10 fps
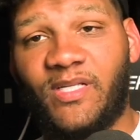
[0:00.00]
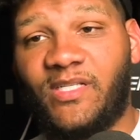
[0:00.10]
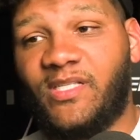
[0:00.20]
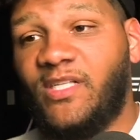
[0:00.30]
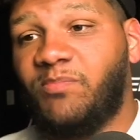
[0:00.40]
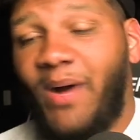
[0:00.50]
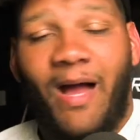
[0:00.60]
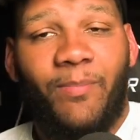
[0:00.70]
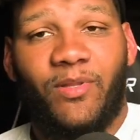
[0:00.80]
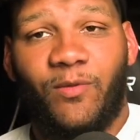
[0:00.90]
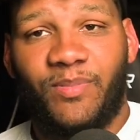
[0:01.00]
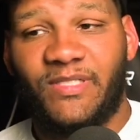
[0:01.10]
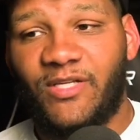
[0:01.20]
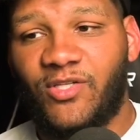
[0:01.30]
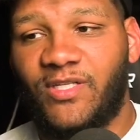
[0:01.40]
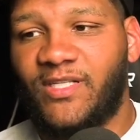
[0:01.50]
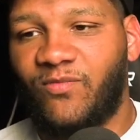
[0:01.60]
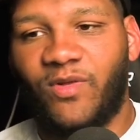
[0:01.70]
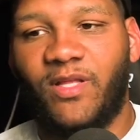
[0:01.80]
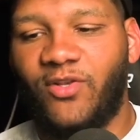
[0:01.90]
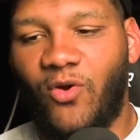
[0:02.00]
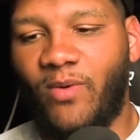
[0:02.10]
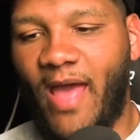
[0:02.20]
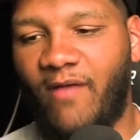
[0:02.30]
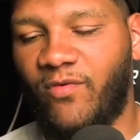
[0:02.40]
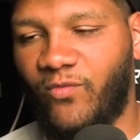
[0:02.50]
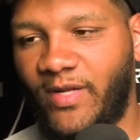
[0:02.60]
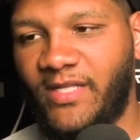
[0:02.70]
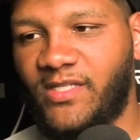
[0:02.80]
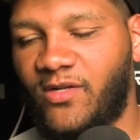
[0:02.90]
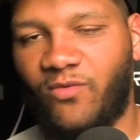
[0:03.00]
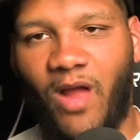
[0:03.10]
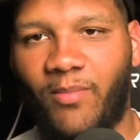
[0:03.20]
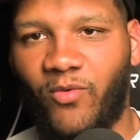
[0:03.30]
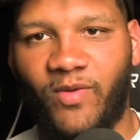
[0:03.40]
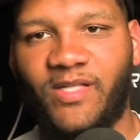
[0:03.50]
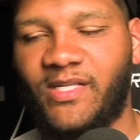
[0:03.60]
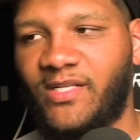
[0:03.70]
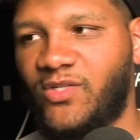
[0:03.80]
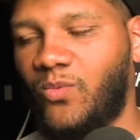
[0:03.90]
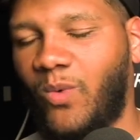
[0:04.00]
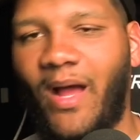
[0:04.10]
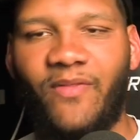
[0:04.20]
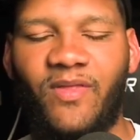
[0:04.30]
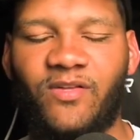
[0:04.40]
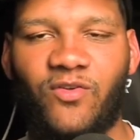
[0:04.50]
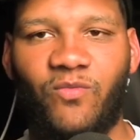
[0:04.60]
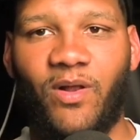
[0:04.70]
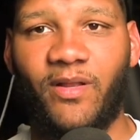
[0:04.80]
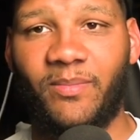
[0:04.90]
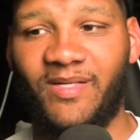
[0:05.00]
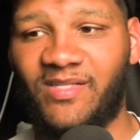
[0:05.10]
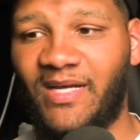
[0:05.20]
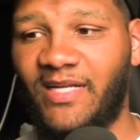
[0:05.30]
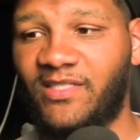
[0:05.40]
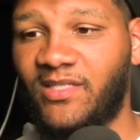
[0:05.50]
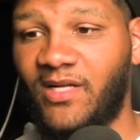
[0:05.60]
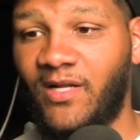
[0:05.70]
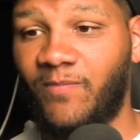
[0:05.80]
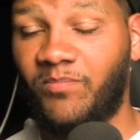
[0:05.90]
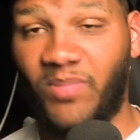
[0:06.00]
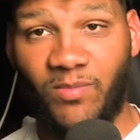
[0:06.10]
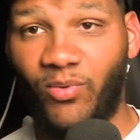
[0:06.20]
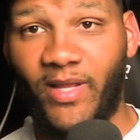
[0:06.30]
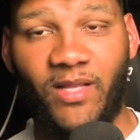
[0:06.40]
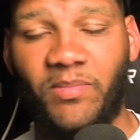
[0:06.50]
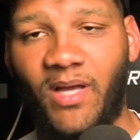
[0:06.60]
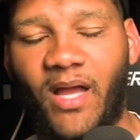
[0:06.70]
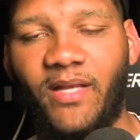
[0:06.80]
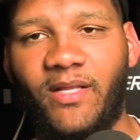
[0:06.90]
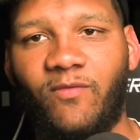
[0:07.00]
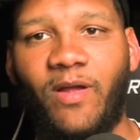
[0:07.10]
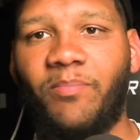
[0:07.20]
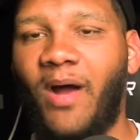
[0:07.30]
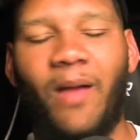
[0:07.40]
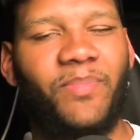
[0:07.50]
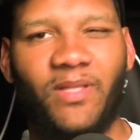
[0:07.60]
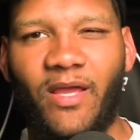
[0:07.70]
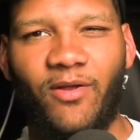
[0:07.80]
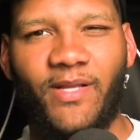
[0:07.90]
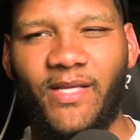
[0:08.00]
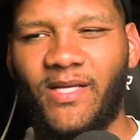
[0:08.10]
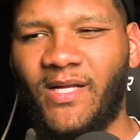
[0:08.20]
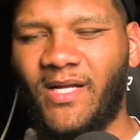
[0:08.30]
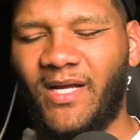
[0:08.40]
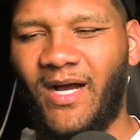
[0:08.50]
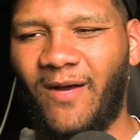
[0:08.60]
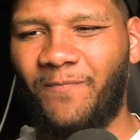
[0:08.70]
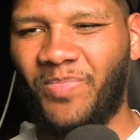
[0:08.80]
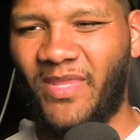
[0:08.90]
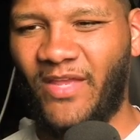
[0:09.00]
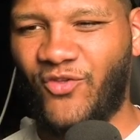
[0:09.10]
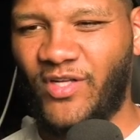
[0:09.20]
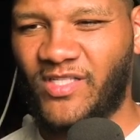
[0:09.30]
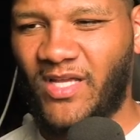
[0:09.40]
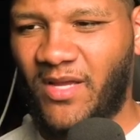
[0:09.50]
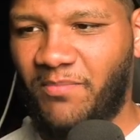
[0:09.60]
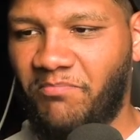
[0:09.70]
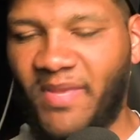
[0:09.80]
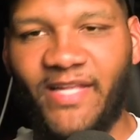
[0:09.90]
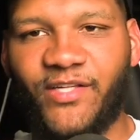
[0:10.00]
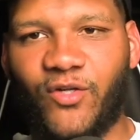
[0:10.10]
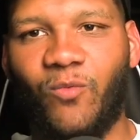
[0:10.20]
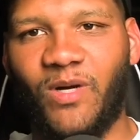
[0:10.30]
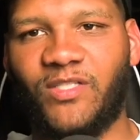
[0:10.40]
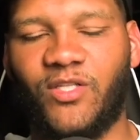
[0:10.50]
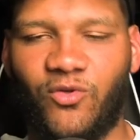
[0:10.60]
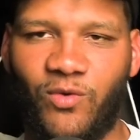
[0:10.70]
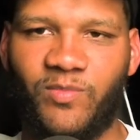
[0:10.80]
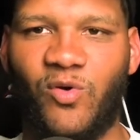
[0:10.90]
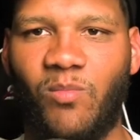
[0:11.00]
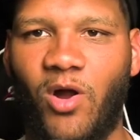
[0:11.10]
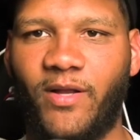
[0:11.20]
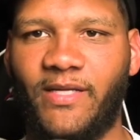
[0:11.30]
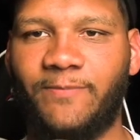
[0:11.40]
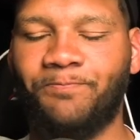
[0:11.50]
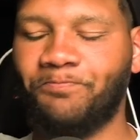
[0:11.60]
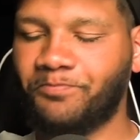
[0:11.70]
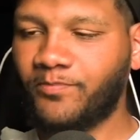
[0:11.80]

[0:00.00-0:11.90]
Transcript: It's these popular positions that really don't have a rhyme or reason as to why things are running besides people getting behind it, right? Popularity. It just means so much to the crypto market.